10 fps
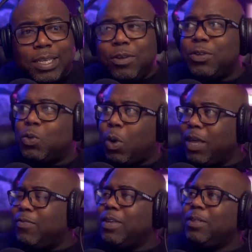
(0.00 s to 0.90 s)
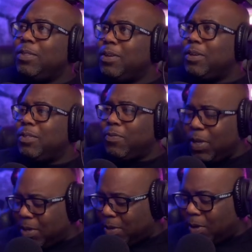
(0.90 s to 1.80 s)
there just waving the, the
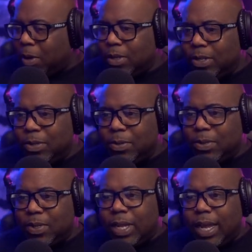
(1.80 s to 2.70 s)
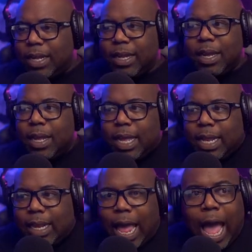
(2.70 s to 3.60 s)
vehicle onto the side,
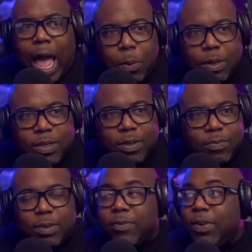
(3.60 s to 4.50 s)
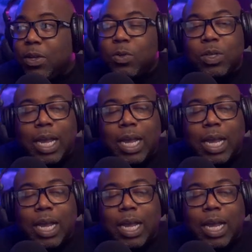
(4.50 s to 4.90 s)
how does the, the vehicle's not